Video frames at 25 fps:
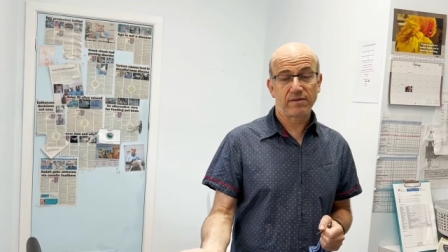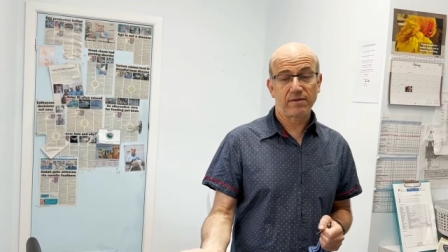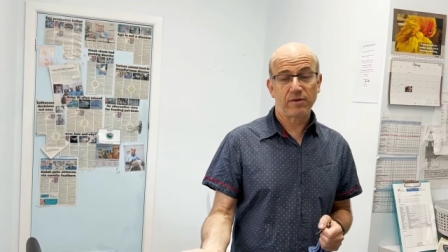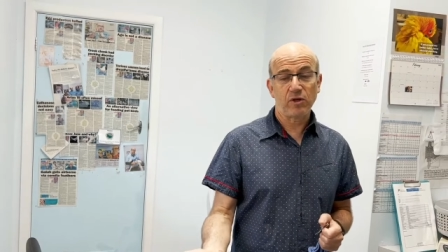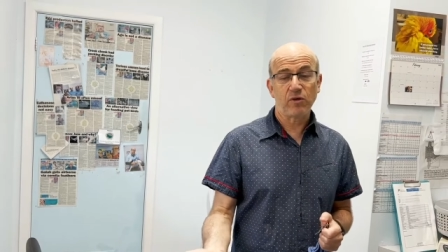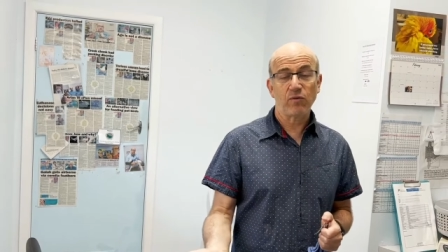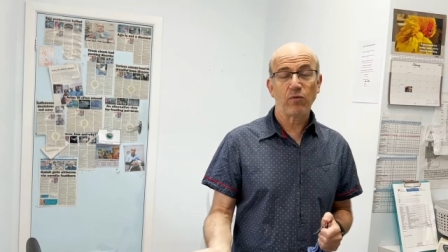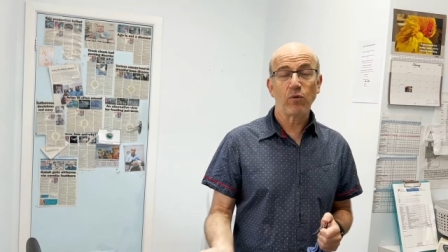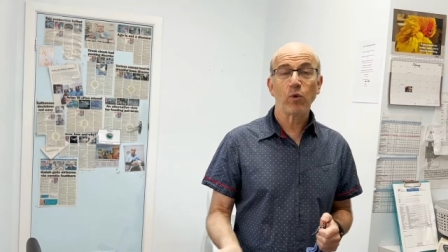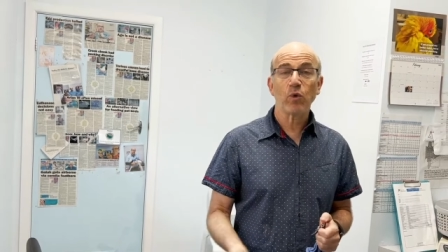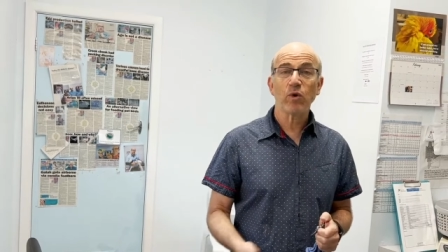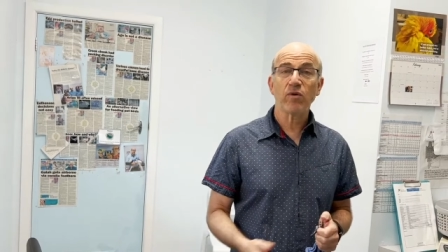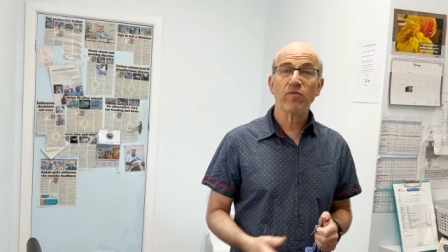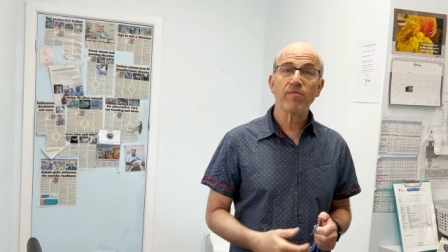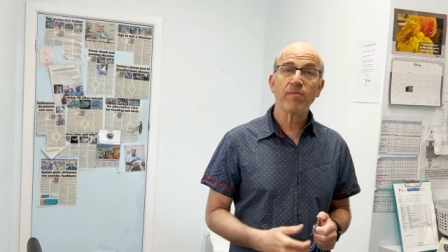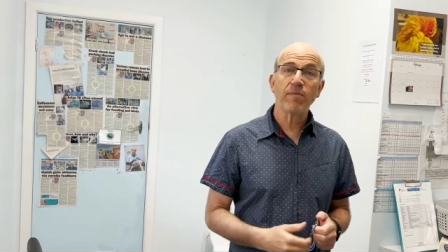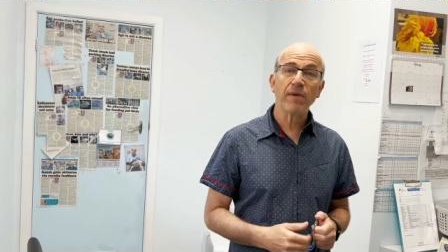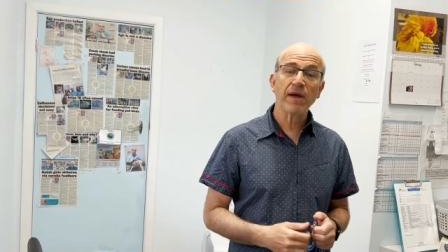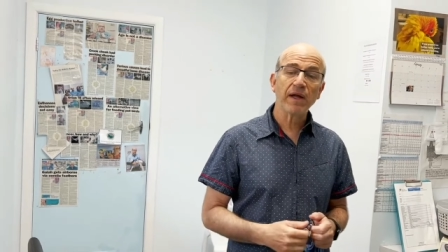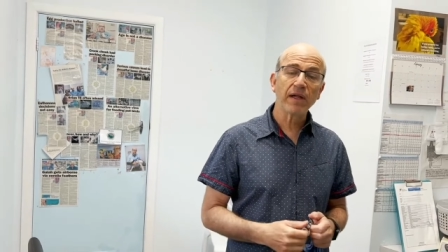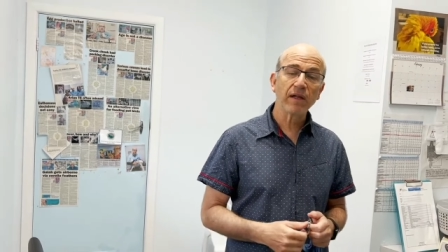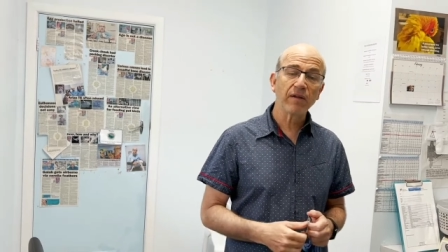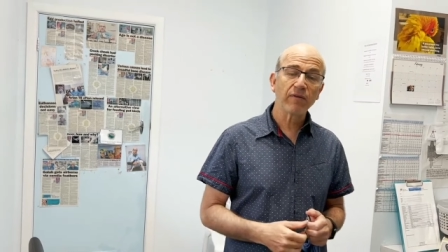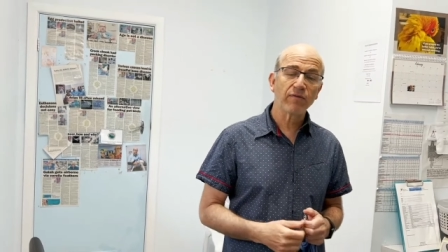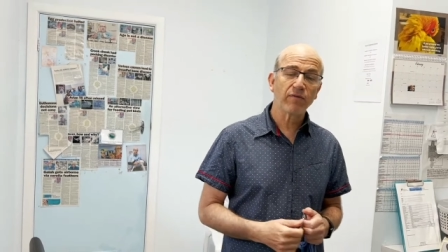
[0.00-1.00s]
You've heard of
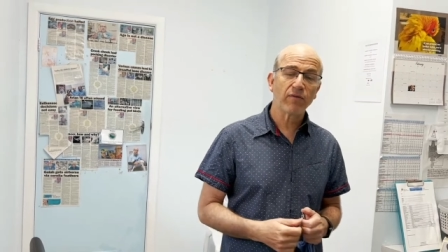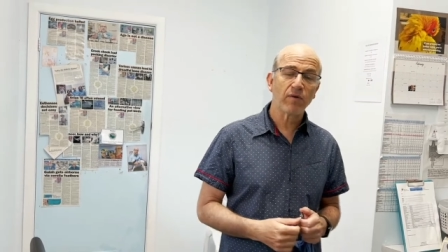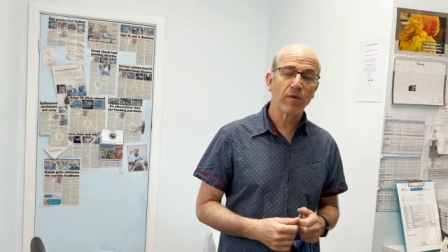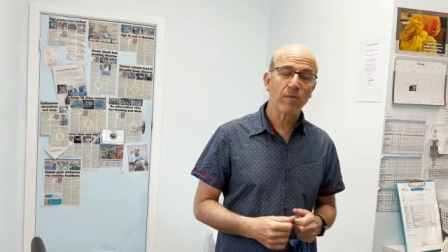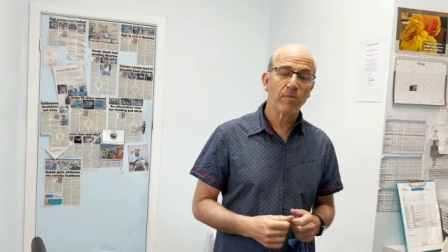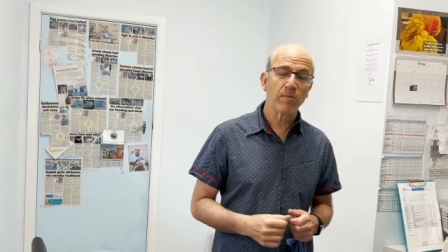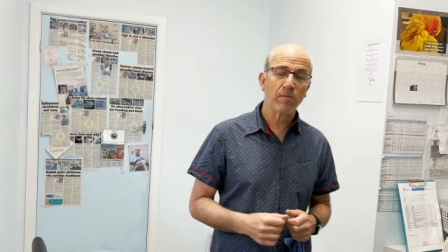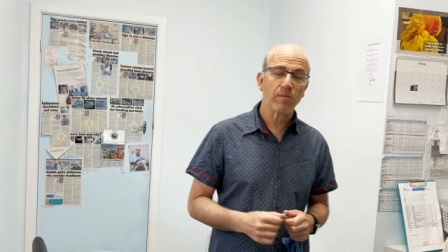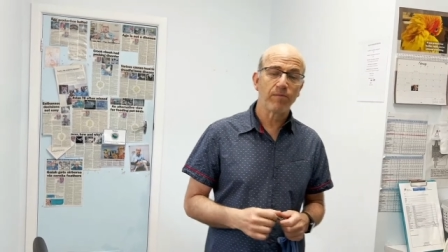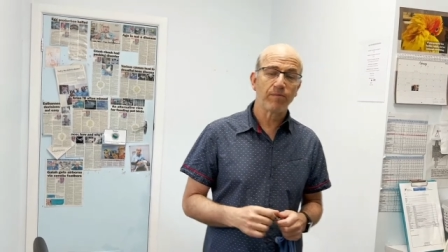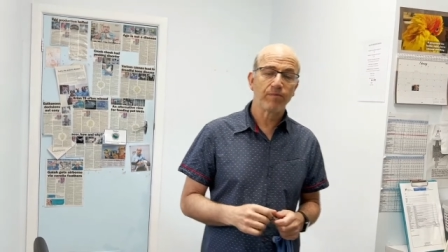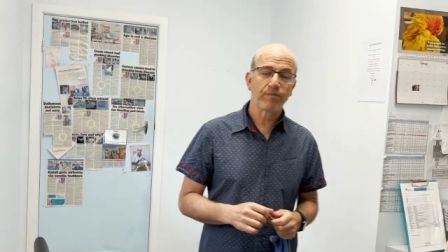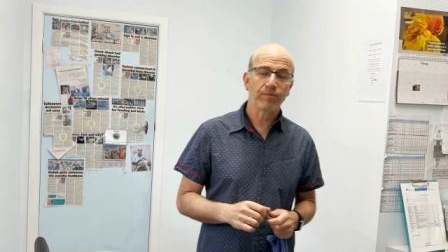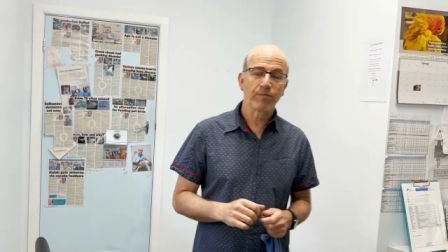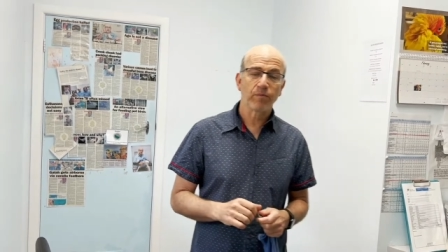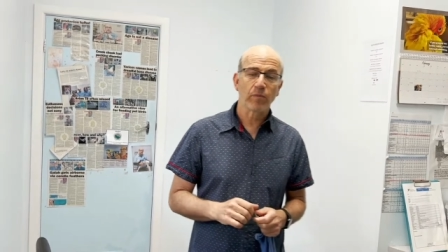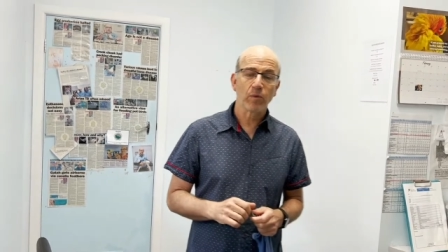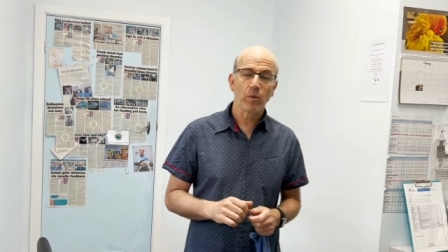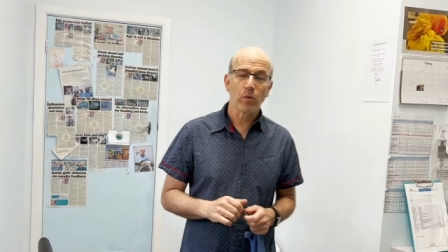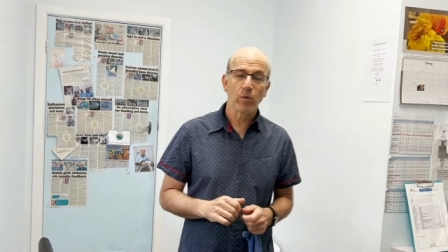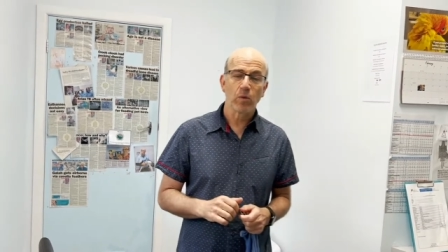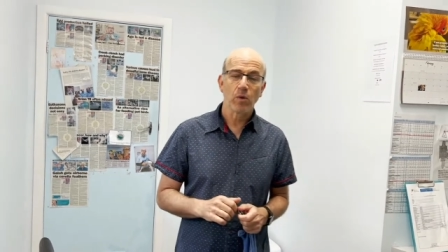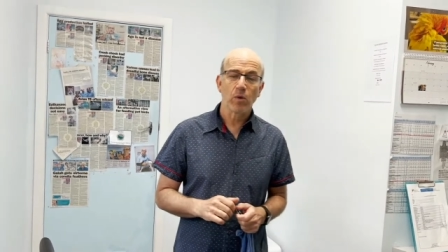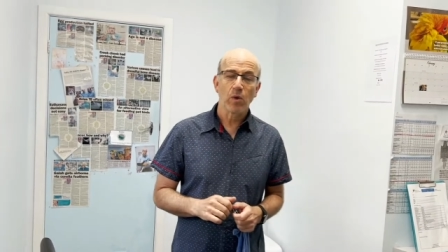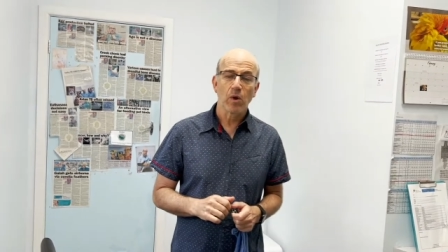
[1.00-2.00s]
Mel from
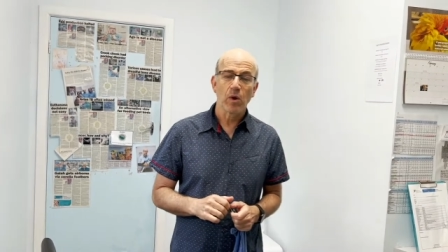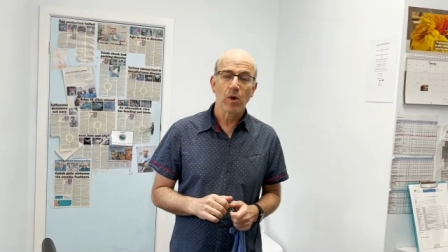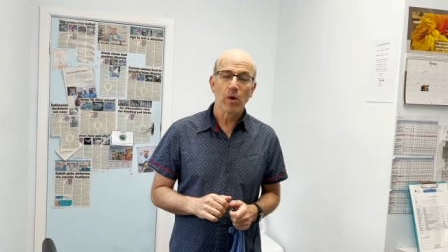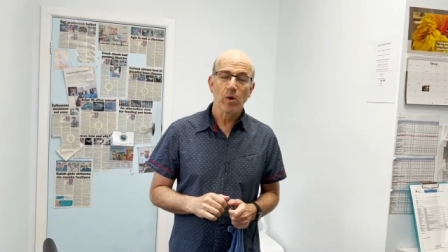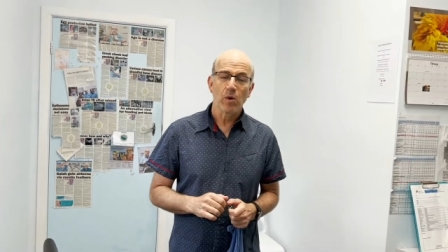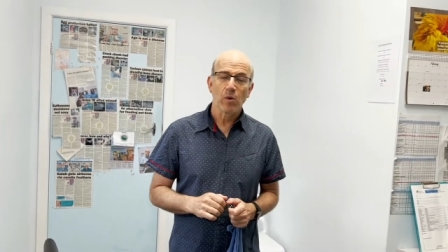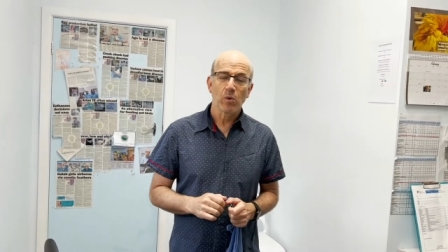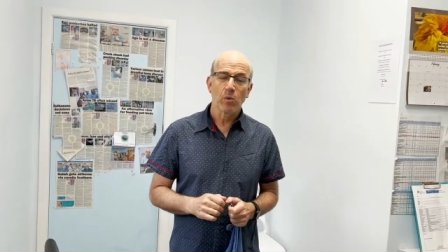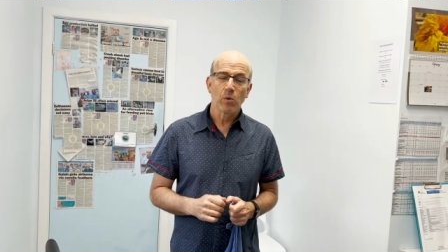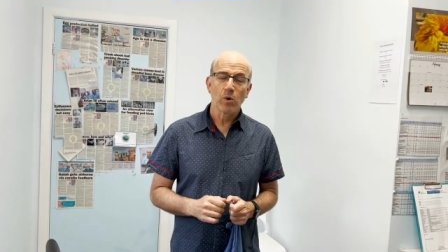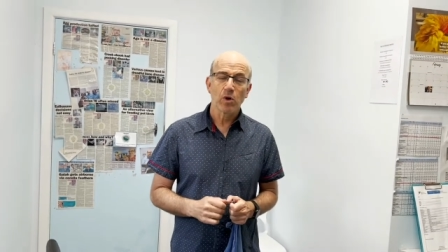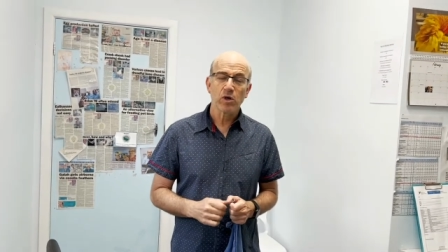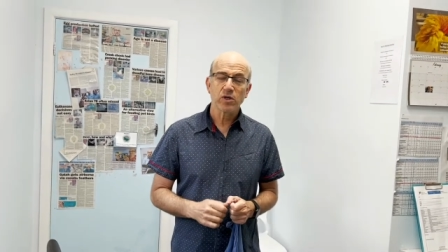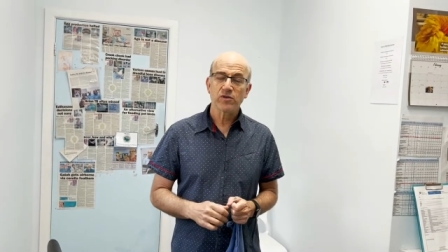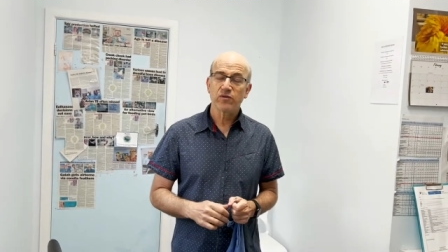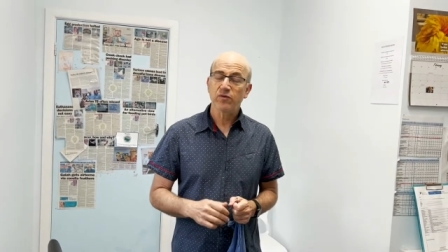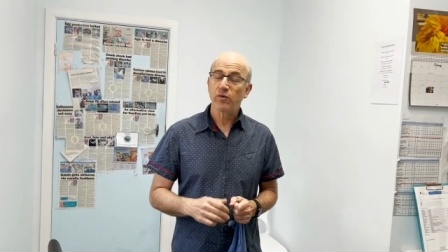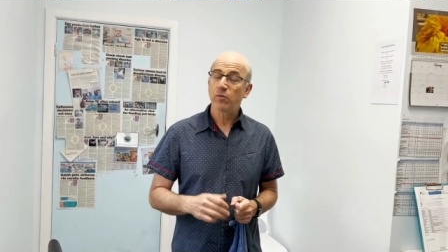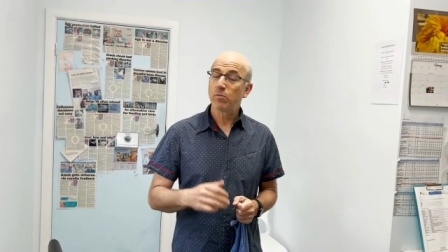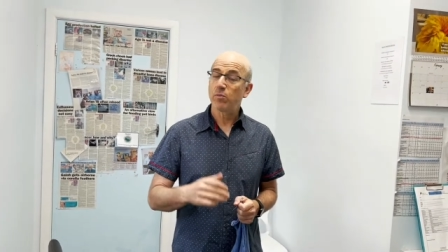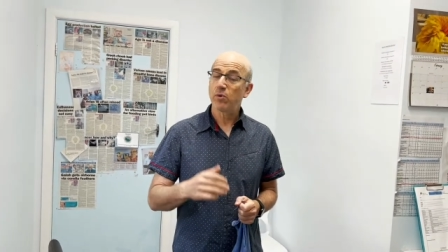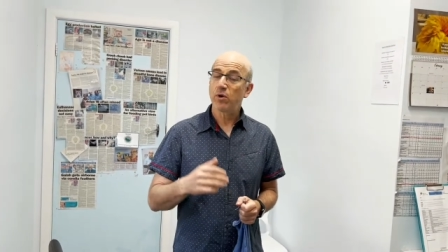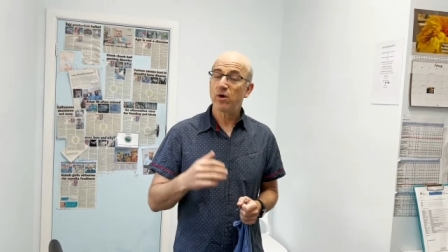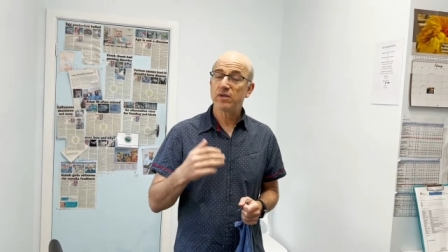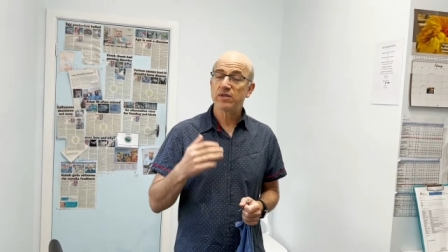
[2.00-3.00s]
Works for
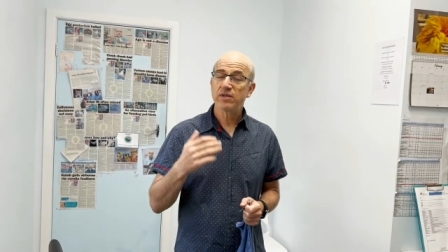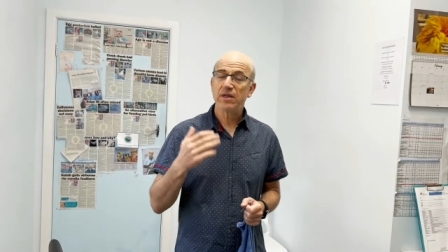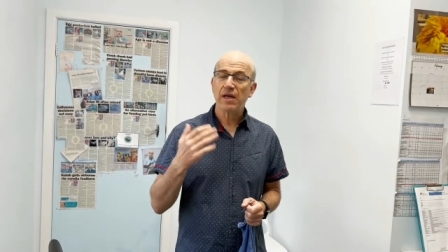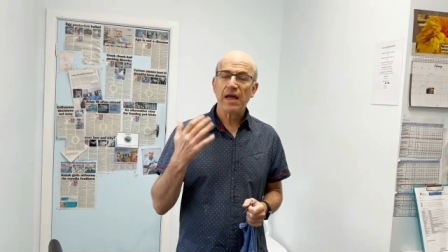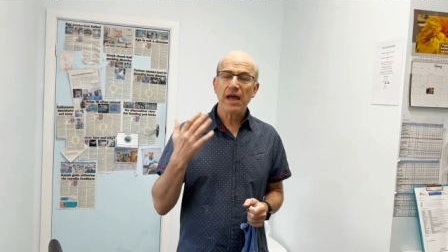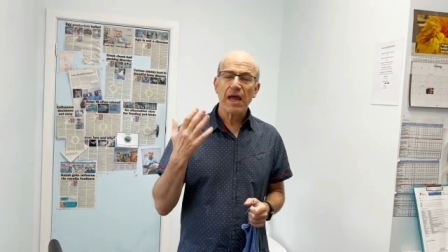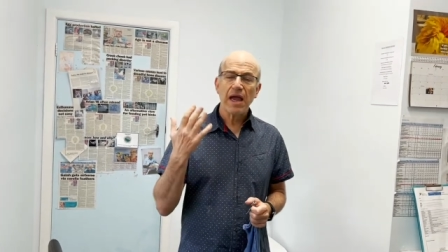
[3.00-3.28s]
Birds,